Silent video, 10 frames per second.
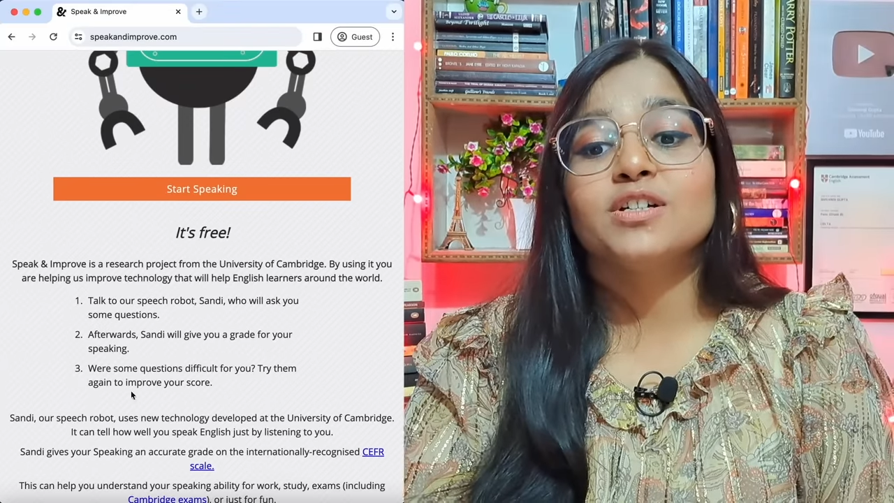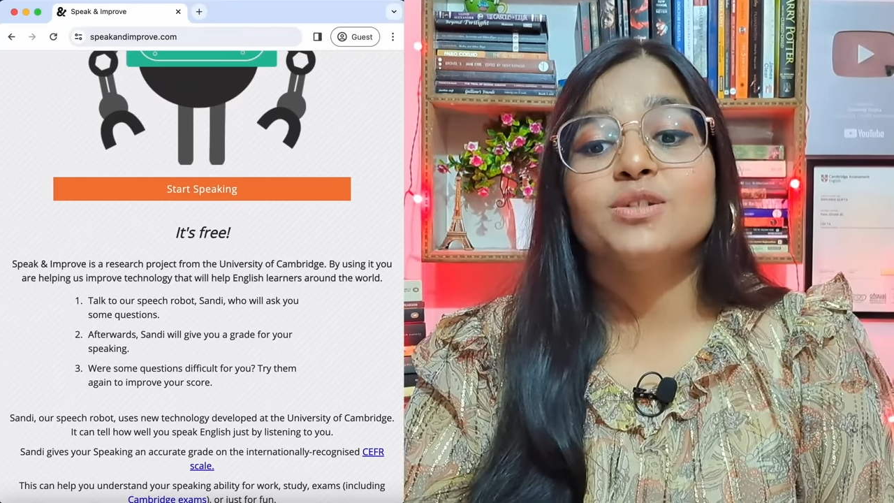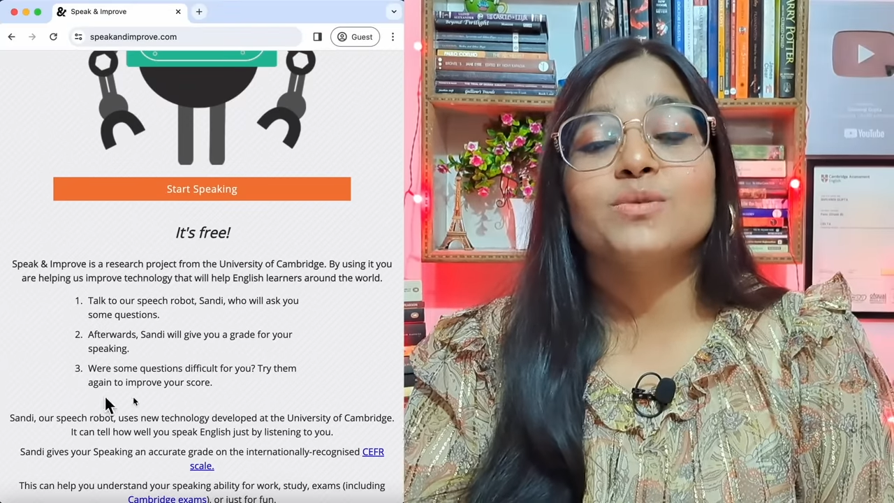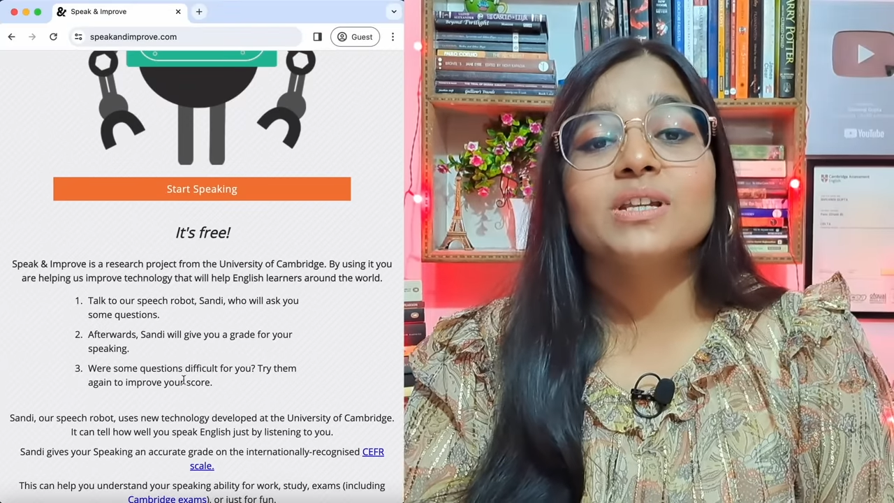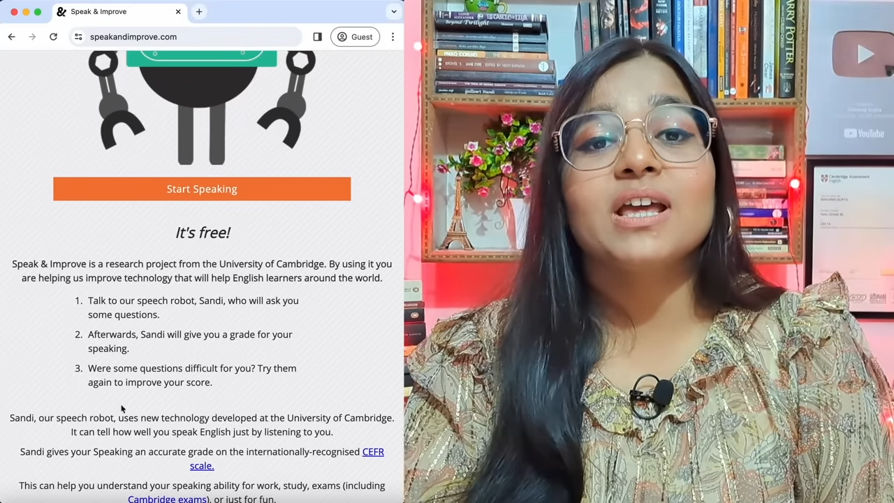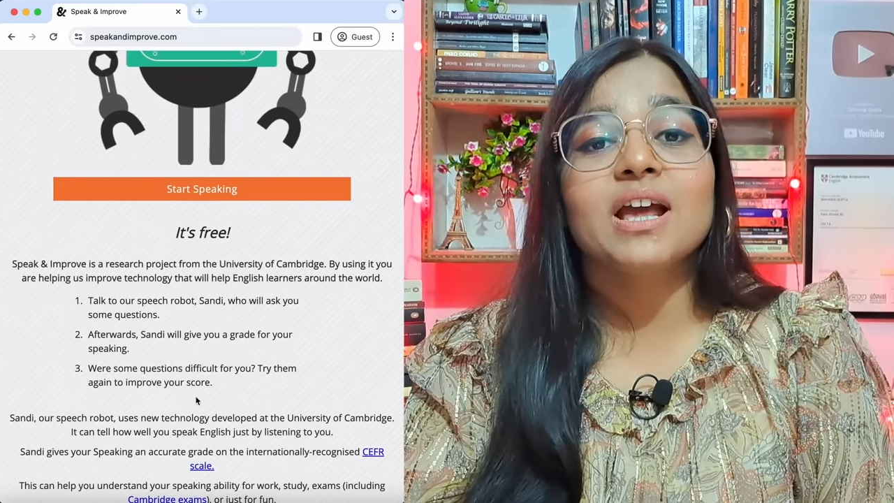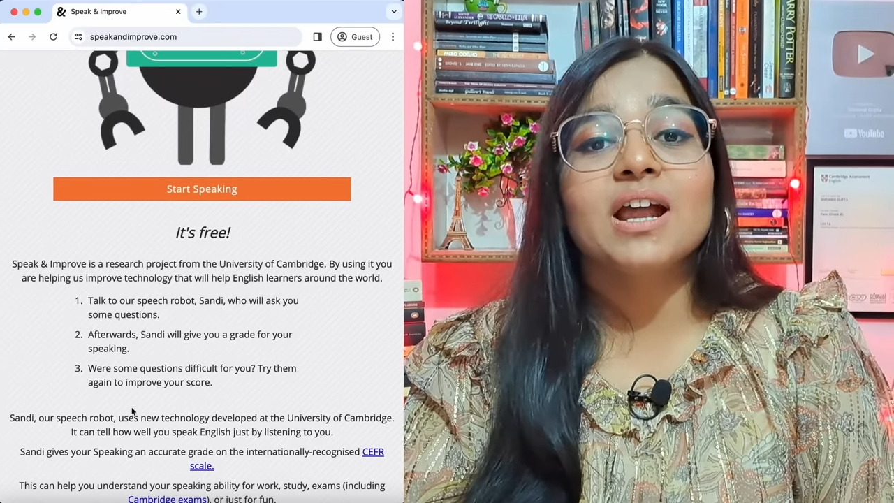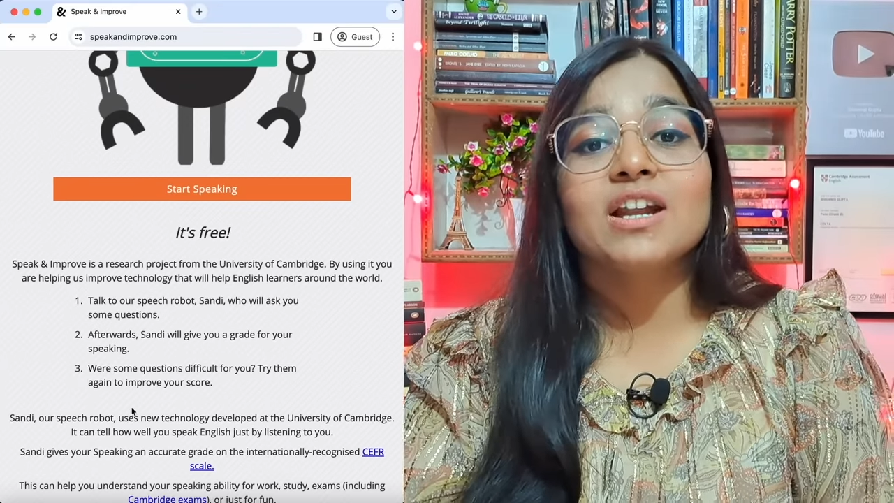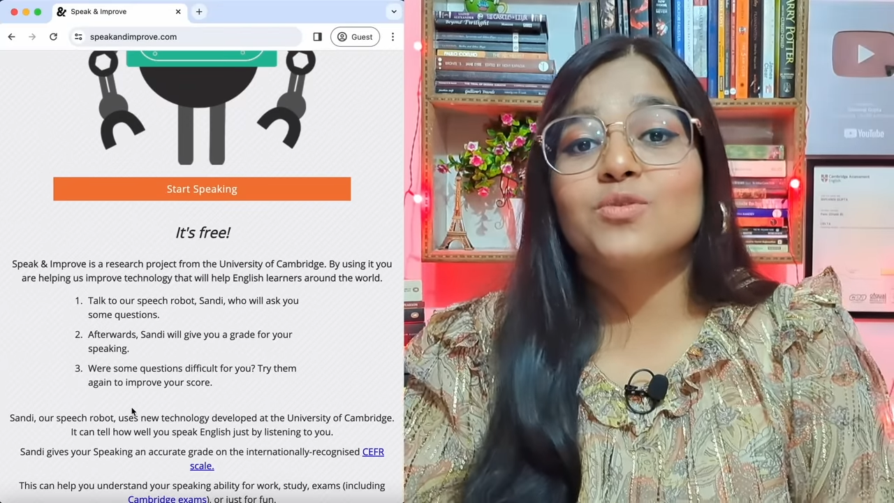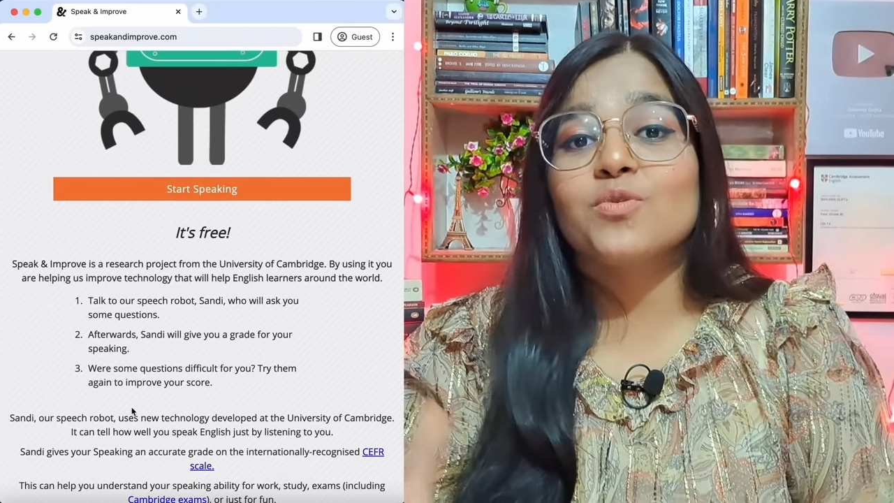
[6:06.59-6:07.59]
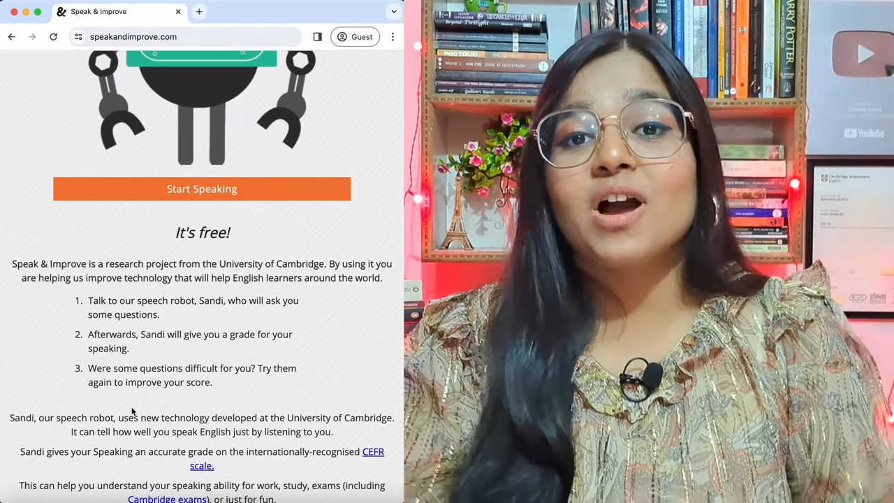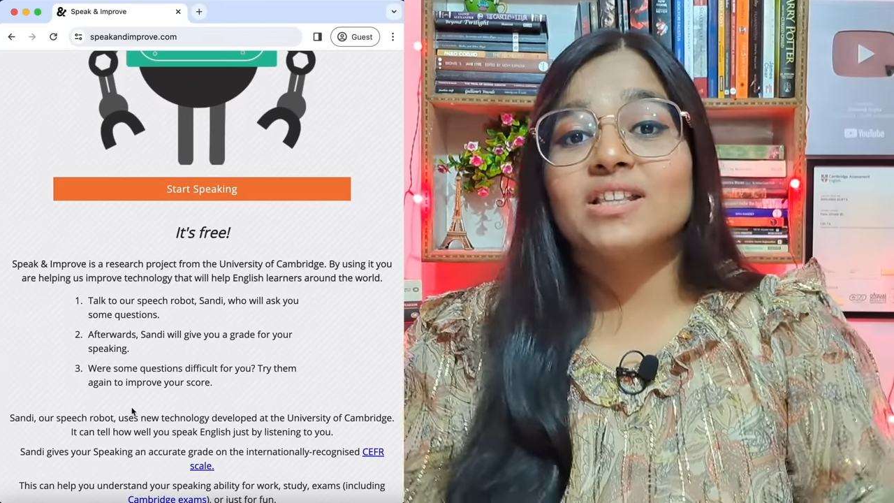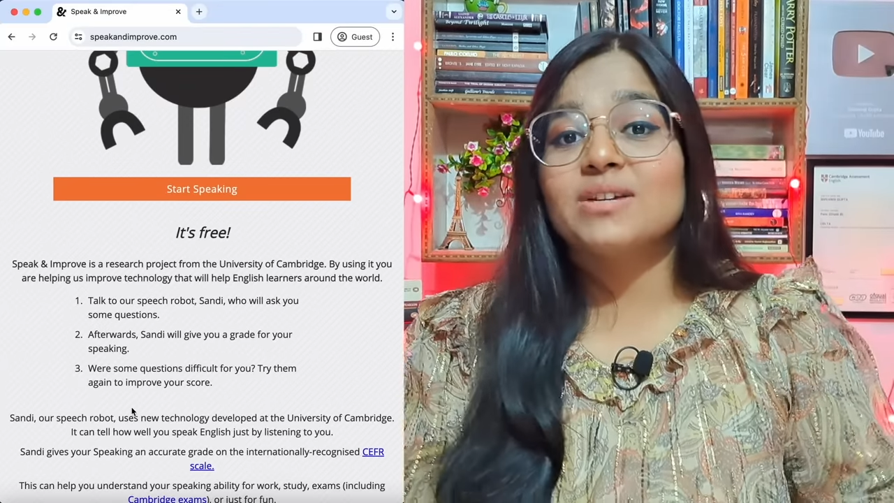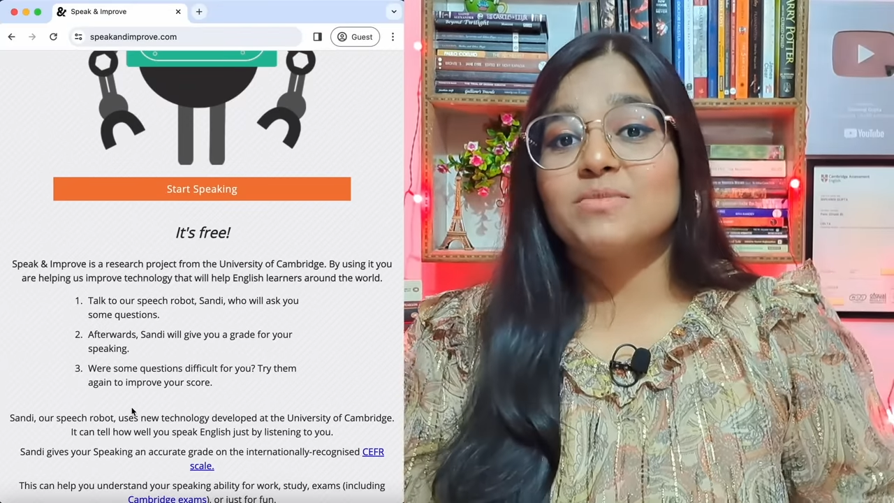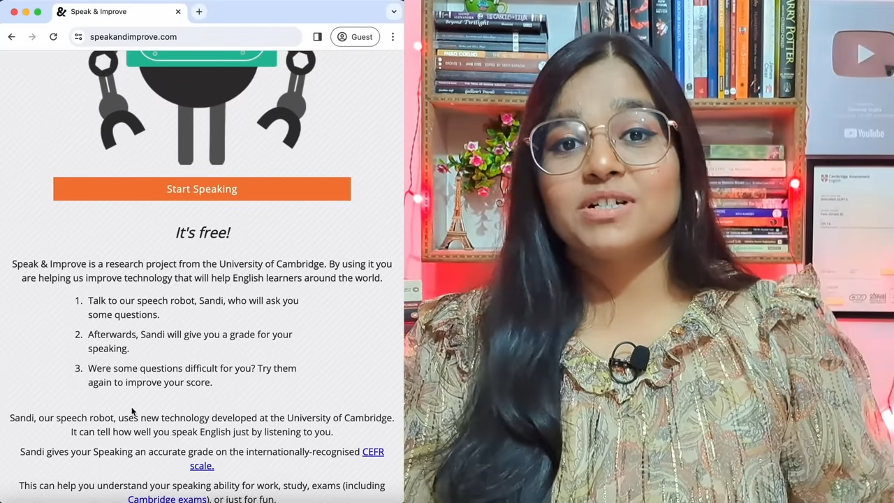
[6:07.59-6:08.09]
you can try
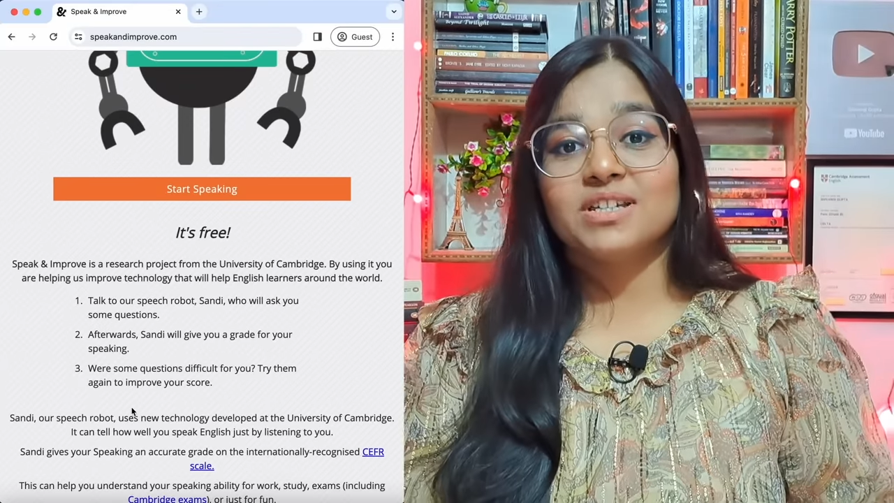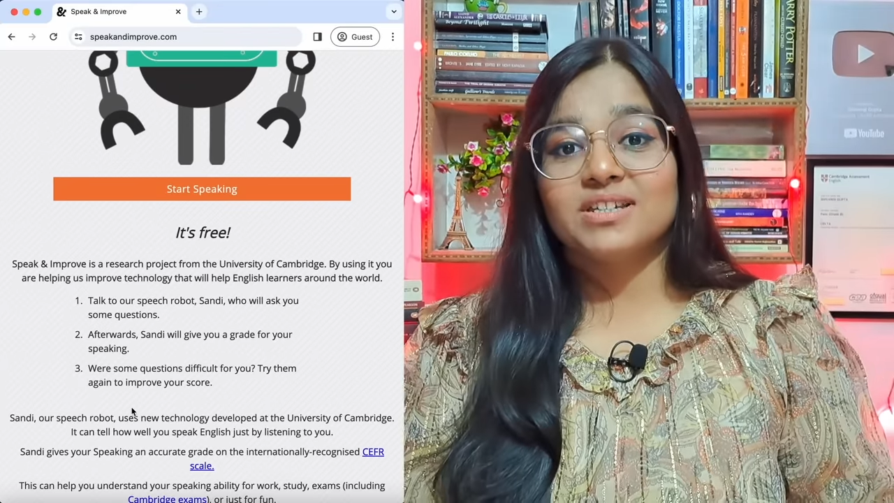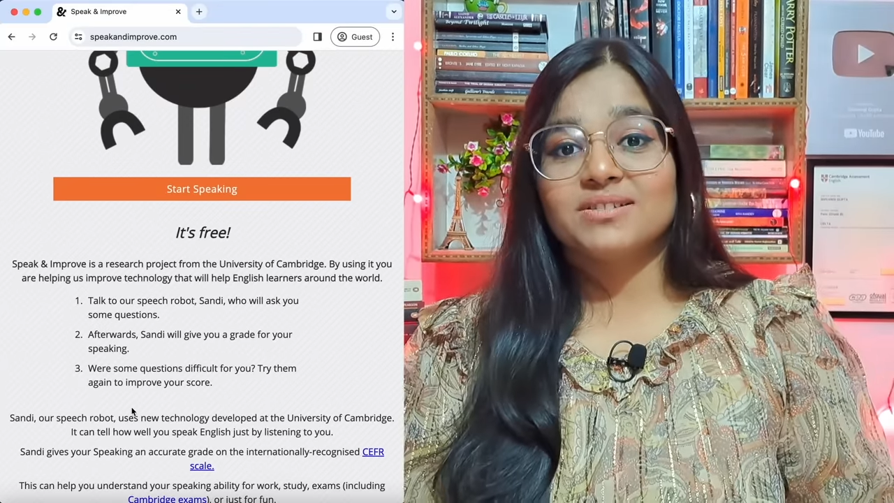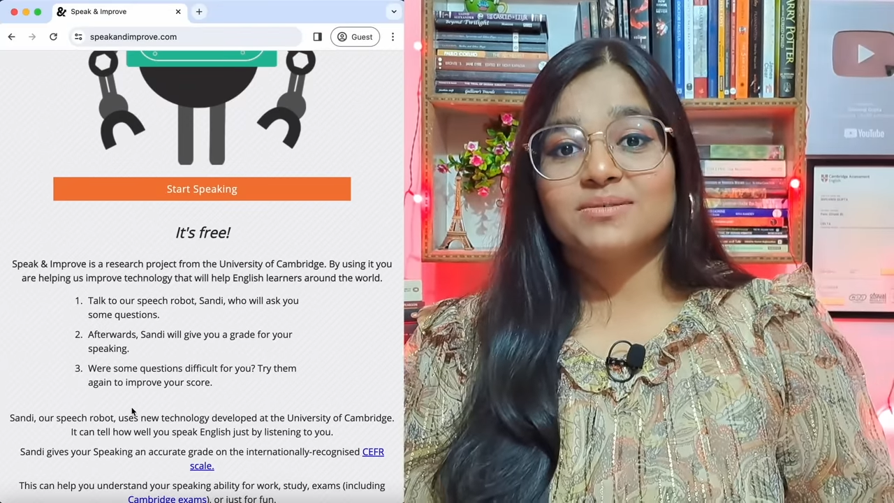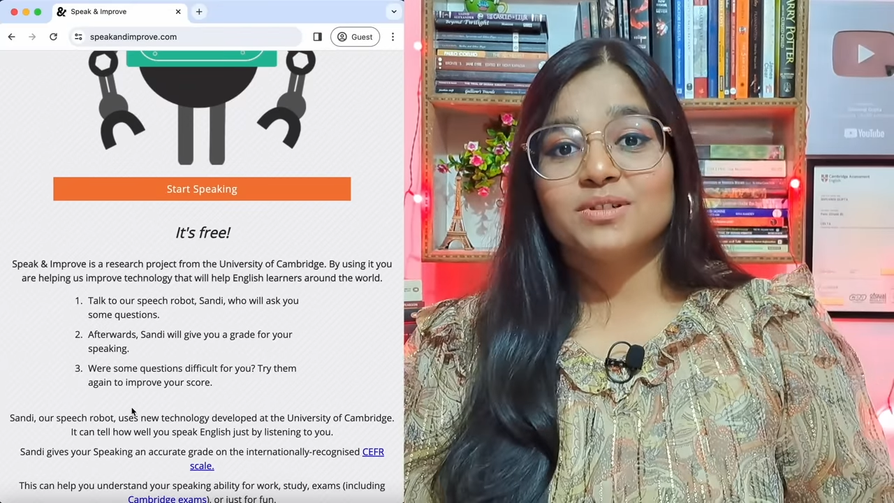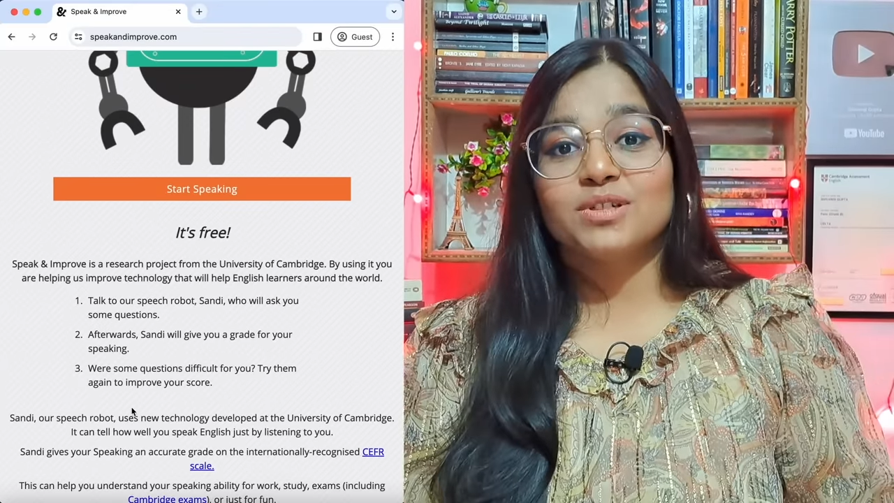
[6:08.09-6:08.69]
them again.